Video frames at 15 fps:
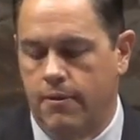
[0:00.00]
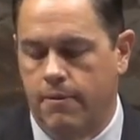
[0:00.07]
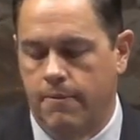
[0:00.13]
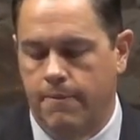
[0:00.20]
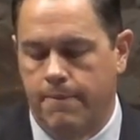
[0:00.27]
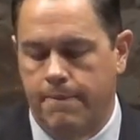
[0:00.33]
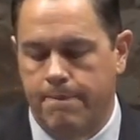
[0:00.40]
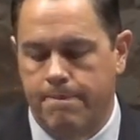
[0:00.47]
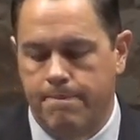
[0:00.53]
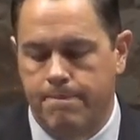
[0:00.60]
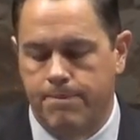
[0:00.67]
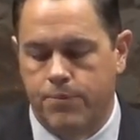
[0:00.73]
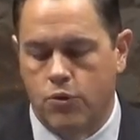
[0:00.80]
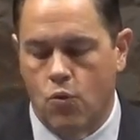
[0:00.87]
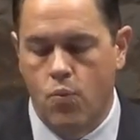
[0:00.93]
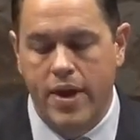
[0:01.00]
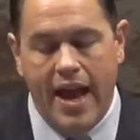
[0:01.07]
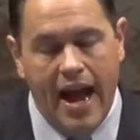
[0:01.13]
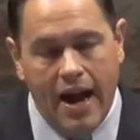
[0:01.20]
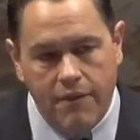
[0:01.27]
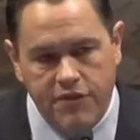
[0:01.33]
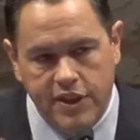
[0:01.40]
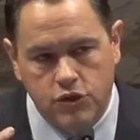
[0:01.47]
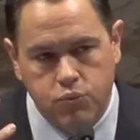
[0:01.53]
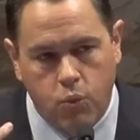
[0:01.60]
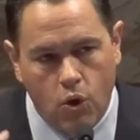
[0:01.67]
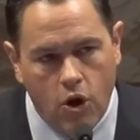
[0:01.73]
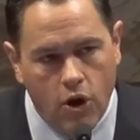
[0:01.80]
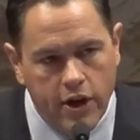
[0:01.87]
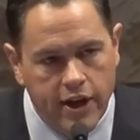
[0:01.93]
We have this word in our
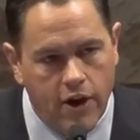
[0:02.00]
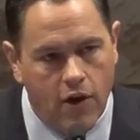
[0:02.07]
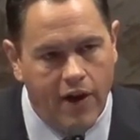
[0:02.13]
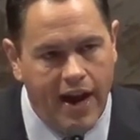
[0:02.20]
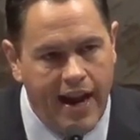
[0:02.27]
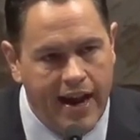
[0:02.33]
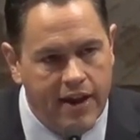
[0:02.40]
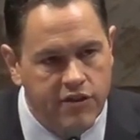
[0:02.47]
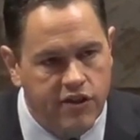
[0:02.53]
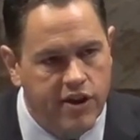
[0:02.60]
hands and in our mouths.